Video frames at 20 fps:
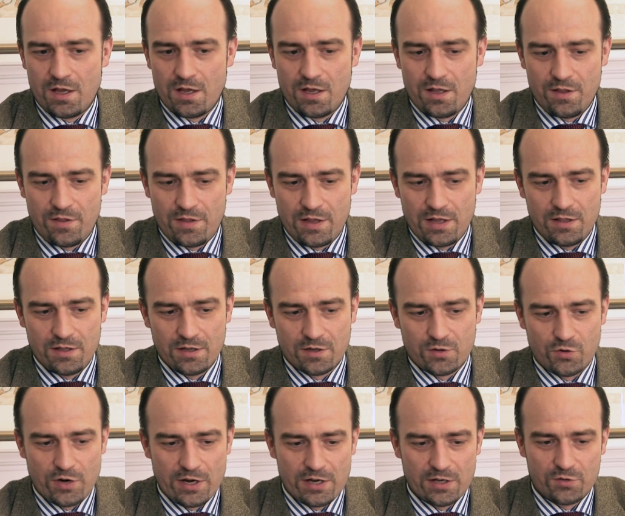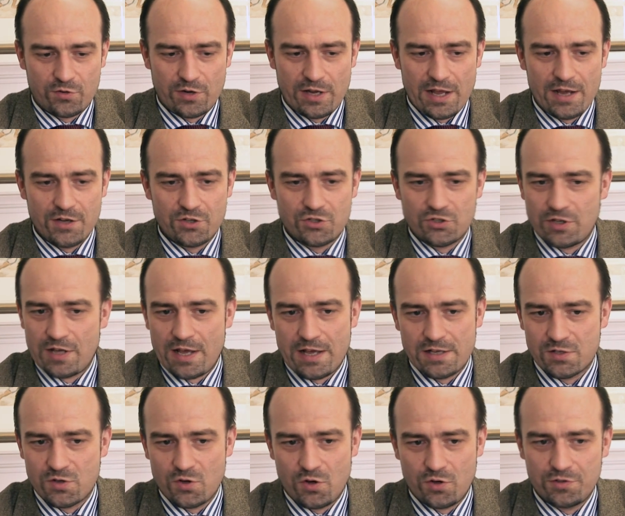then the credit creation
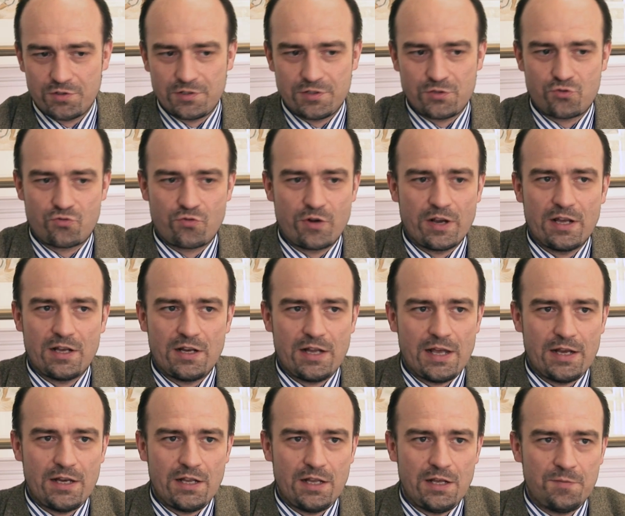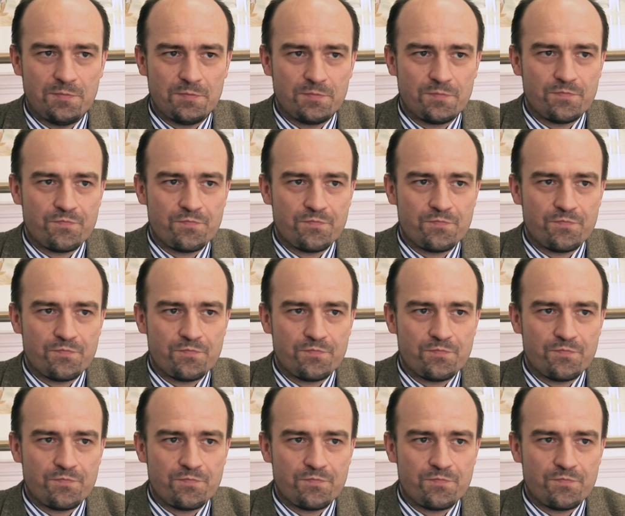has not triggered any